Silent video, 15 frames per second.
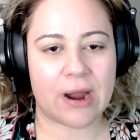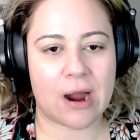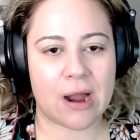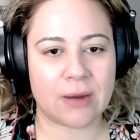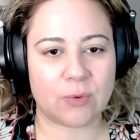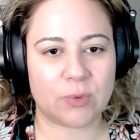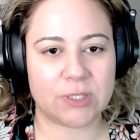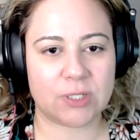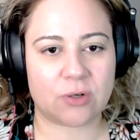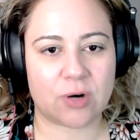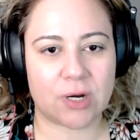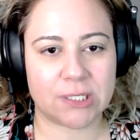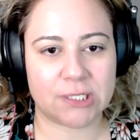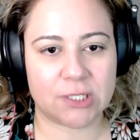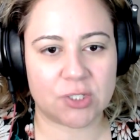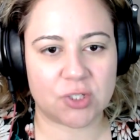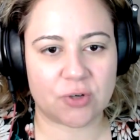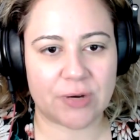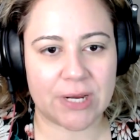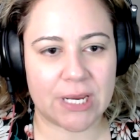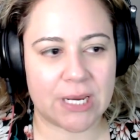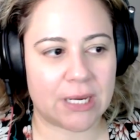aunt was across the
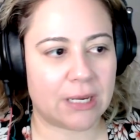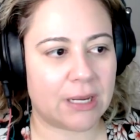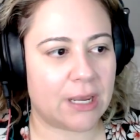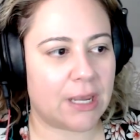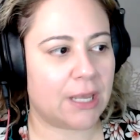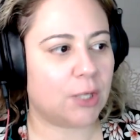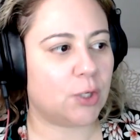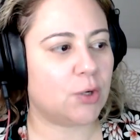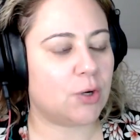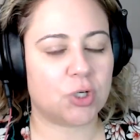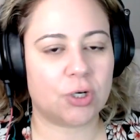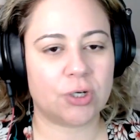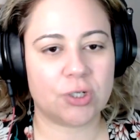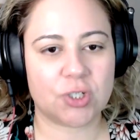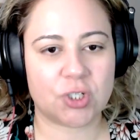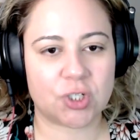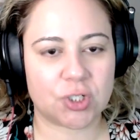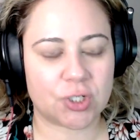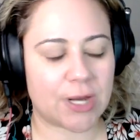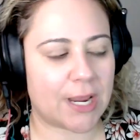street, the church